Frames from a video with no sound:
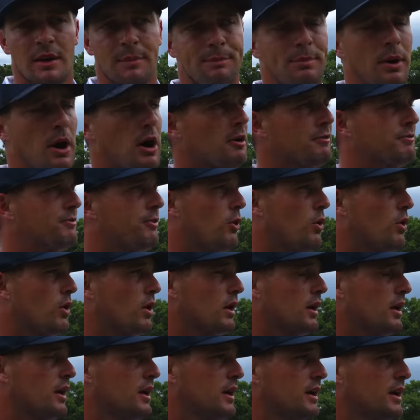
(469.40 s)
par
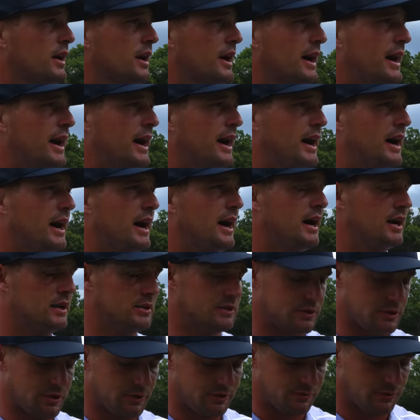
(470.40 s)
four, uh,
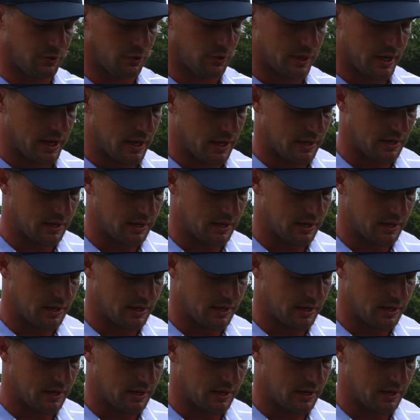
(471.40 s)
240.